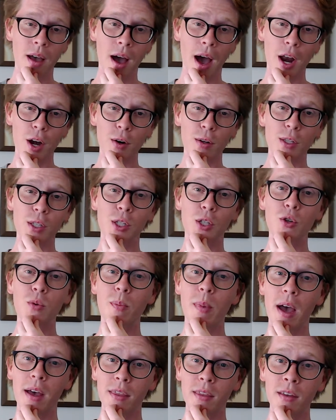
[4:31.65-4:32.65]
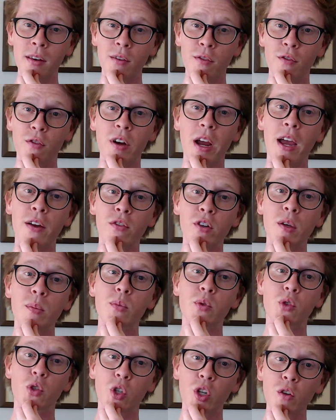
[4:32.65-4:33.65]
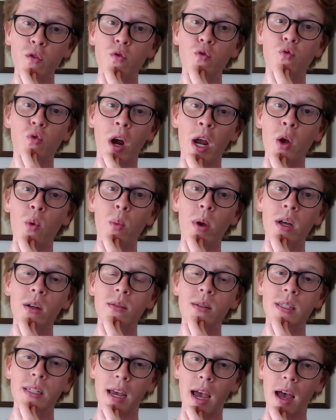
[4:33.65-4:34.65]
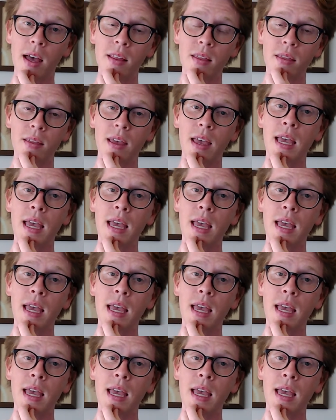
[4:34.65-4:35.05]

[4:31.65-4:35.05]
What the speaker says: Under its new method, for every observed right whale death,